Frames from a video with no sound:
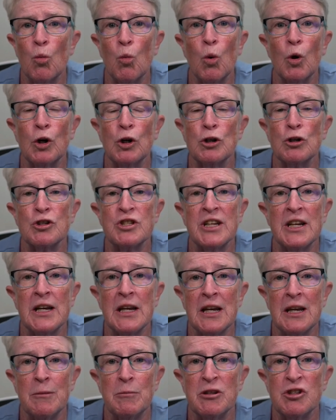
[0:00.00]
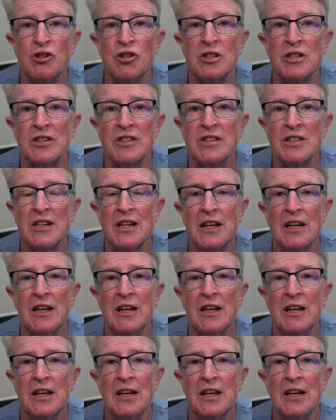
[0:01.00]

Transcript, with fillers: words, and images.